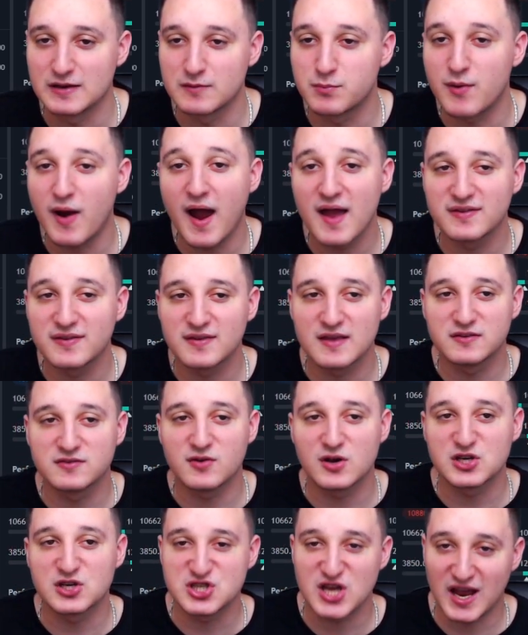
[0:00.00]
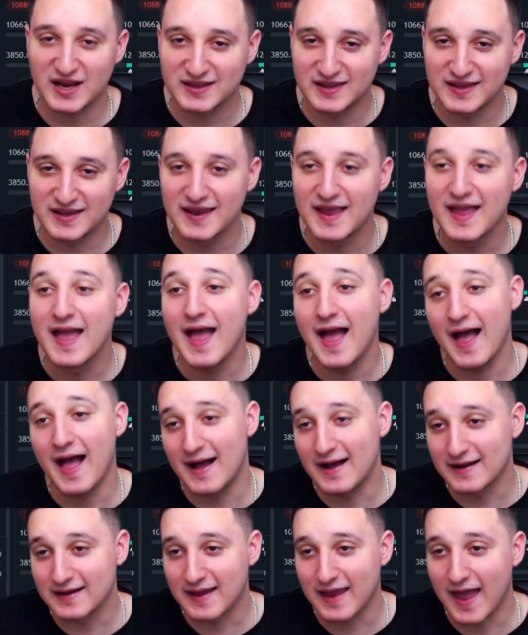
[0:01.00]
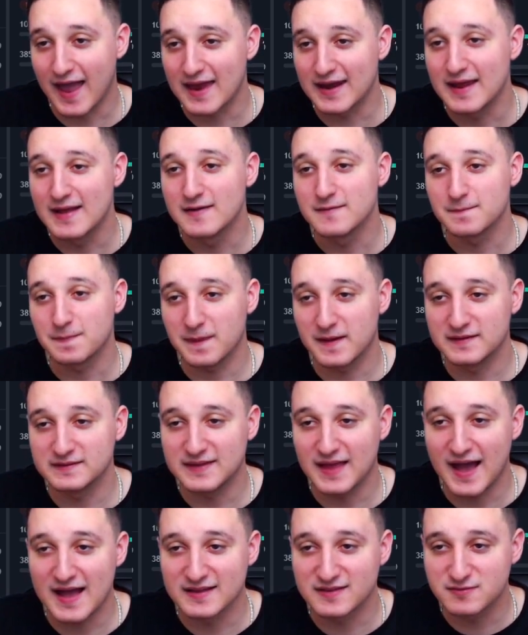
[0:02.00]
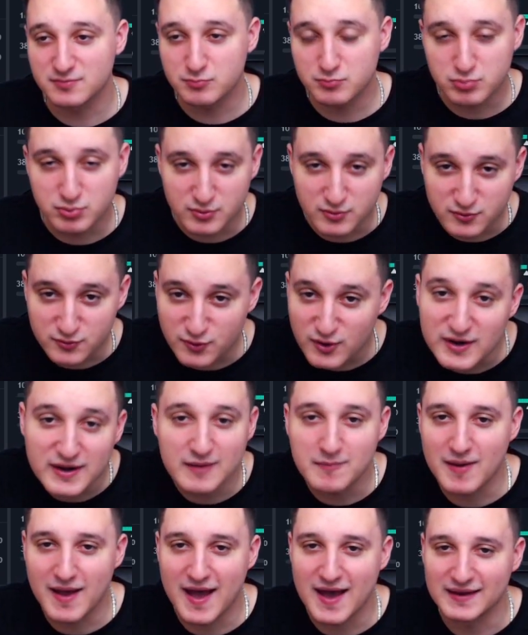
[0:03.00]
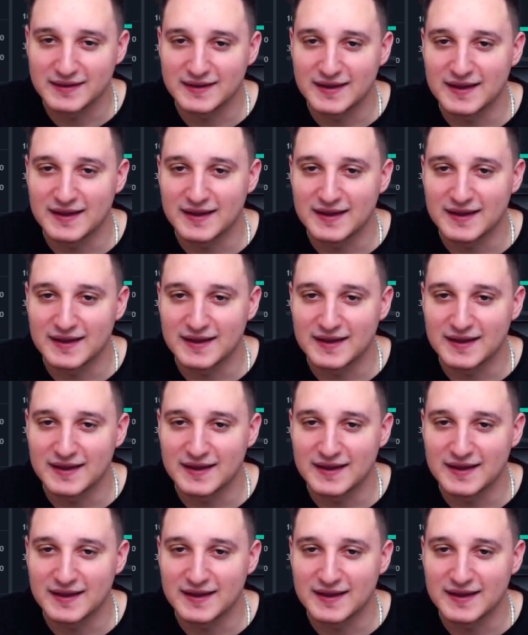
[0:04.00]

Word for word: The price is rejecting again and that's pretty bad.